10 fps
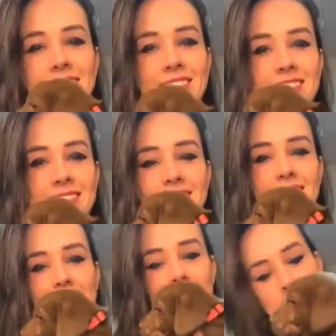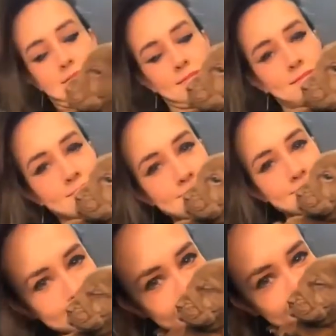Oh my
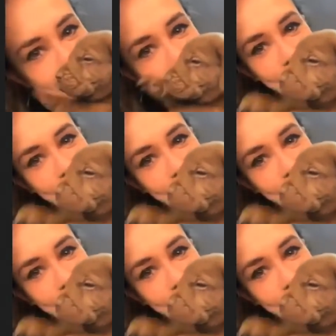God.